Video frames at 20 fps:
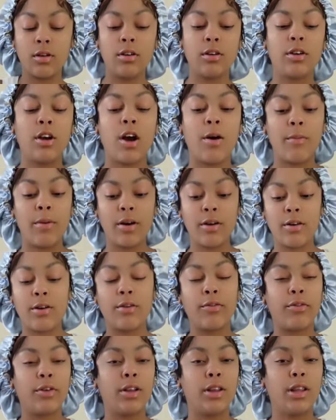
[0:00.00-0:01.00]
Y'all, my
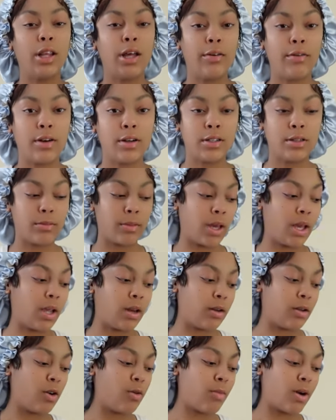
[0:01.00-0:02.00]
girlfriend love her some
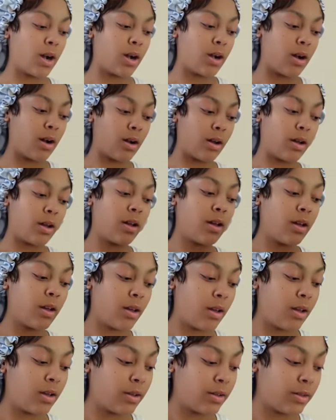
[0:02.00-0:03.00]
candy. Oh my god.
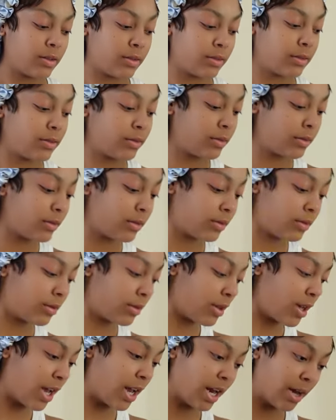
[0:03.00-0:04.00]

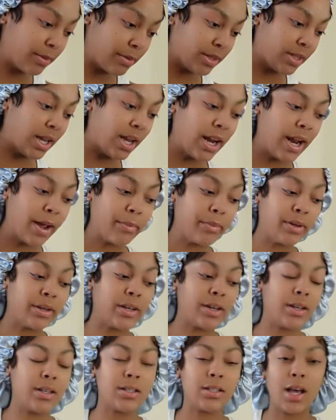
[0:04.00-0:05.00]
And I'm saying that
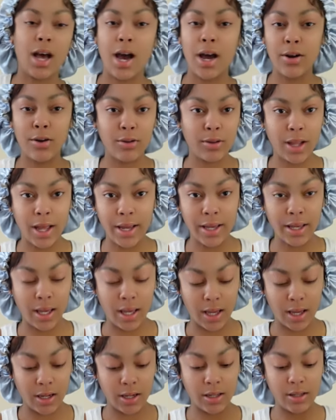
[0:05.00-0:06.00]
because I don't like
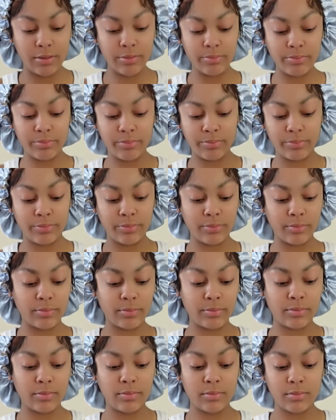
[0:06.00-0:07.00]
candy.
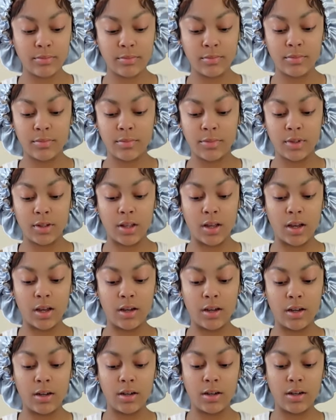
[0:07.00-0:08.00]

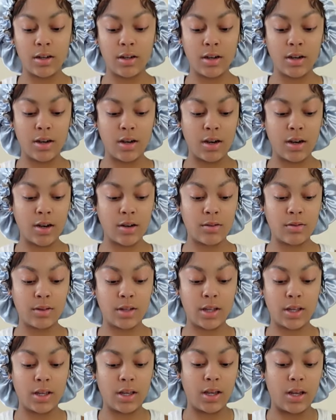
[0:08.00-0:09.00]
Like, I don't
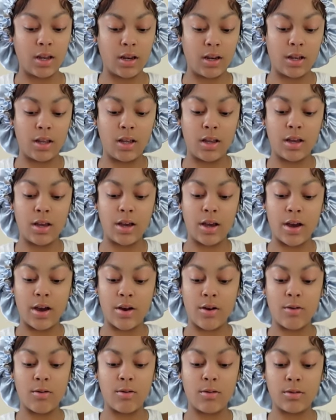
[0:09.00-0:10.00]
like candy
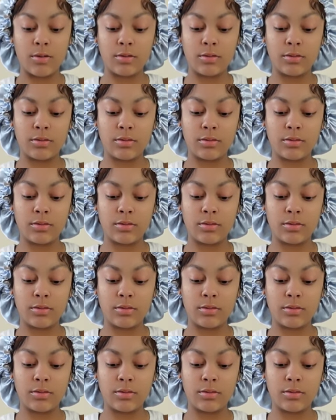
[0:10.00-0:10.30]
at all.